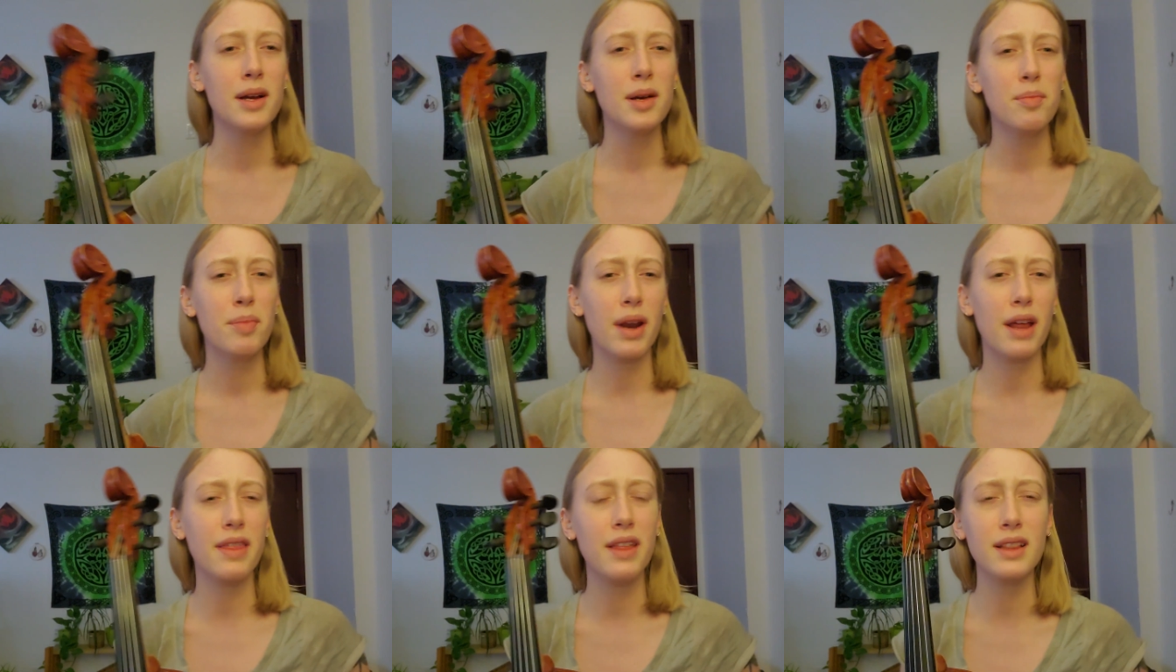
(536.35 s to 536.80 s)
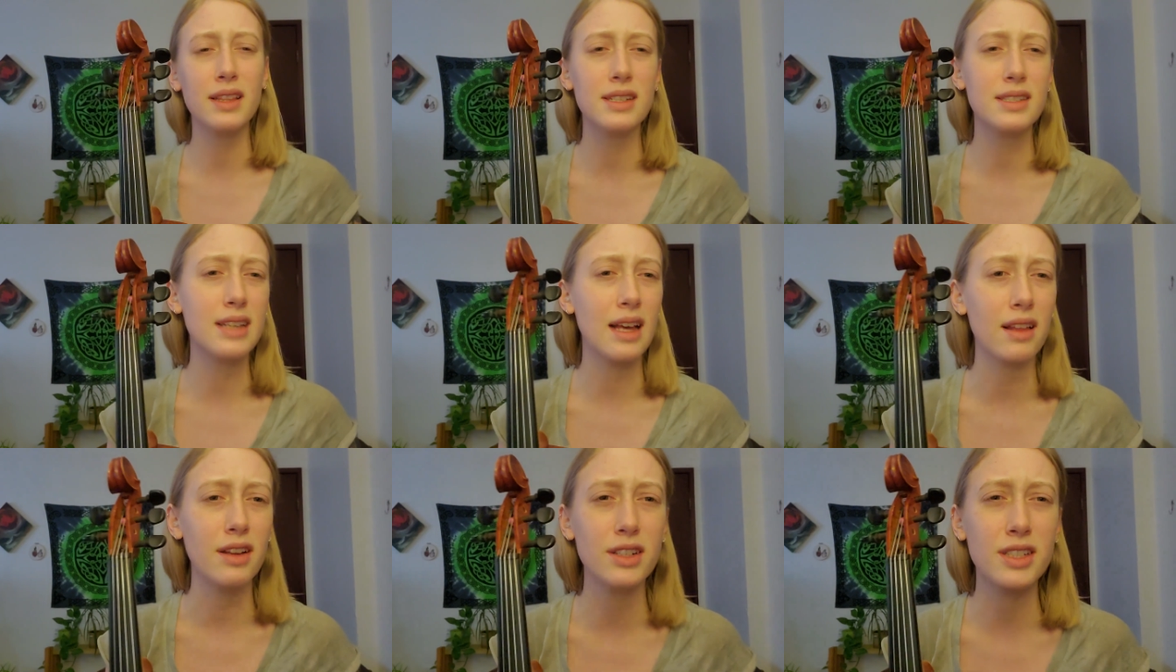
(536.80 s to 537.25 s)
but I think the
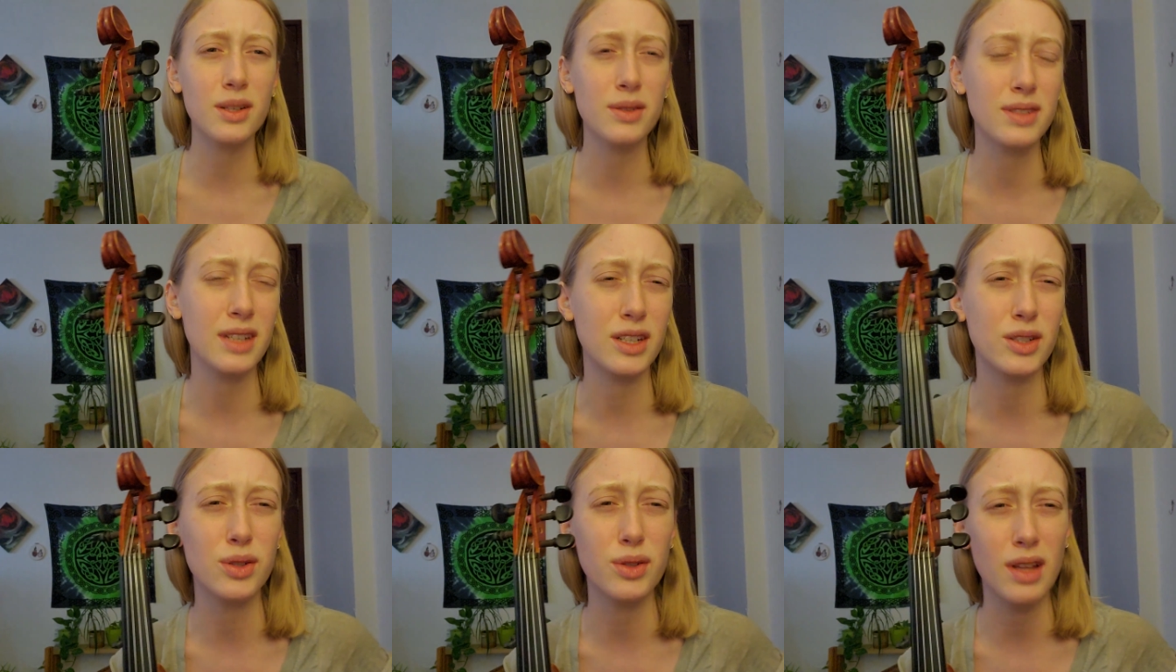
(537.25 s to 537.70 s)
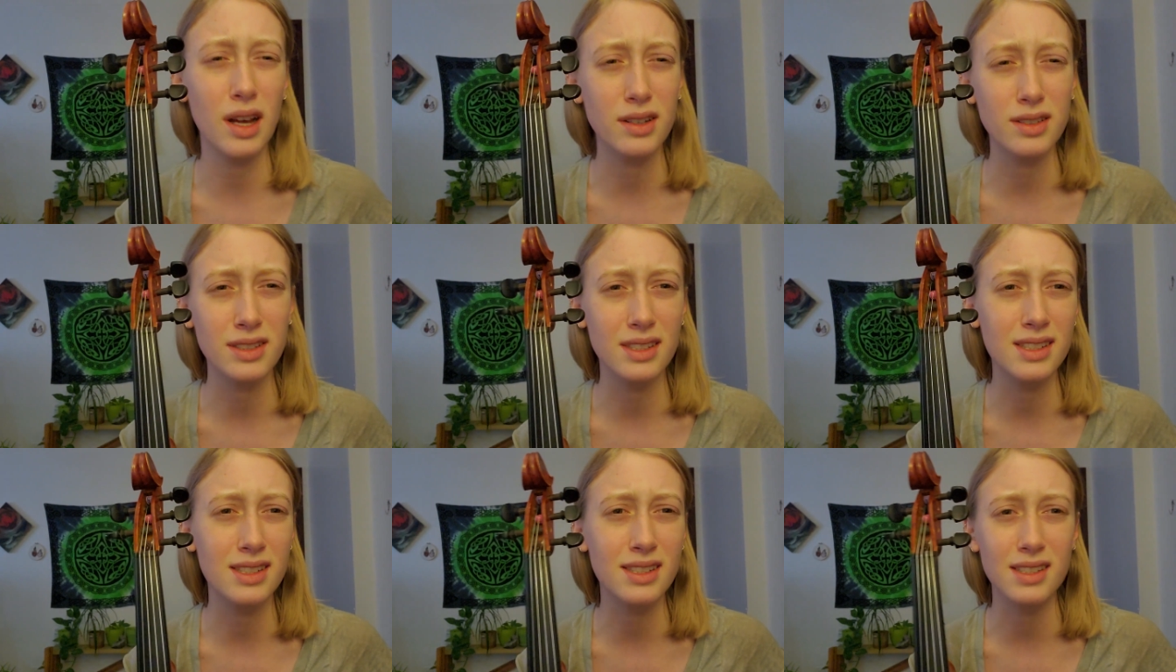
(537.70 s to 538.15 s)
seller said it was like
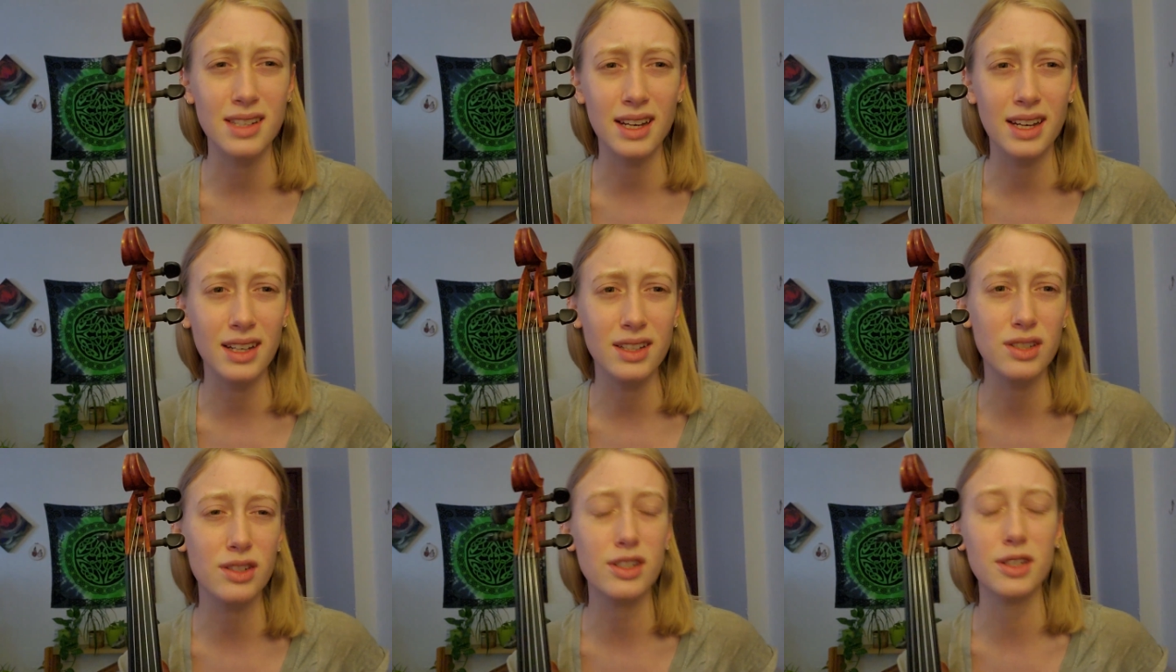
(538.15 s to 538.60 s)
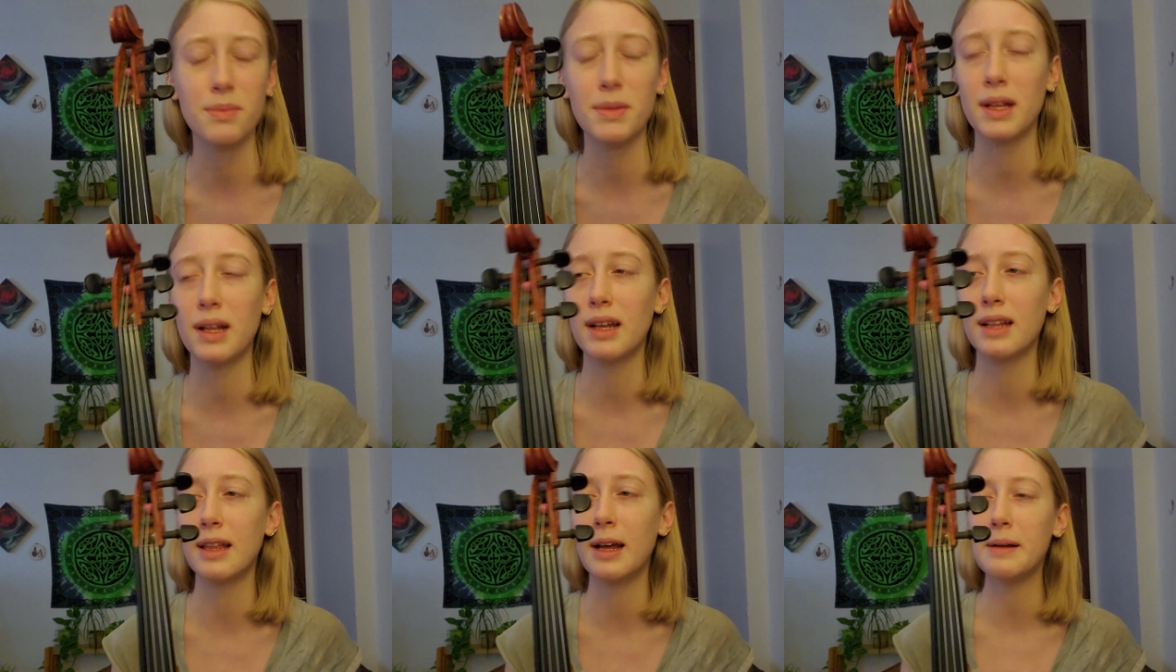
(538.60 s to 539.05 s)
2006 or something
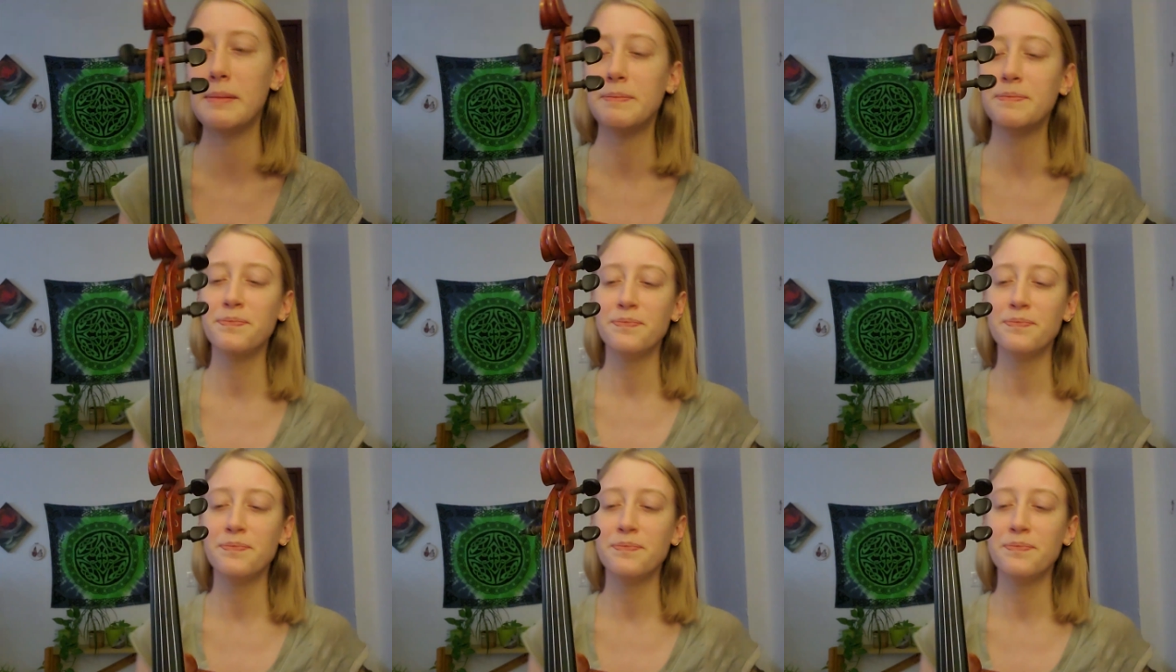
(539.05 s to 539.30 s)
like that.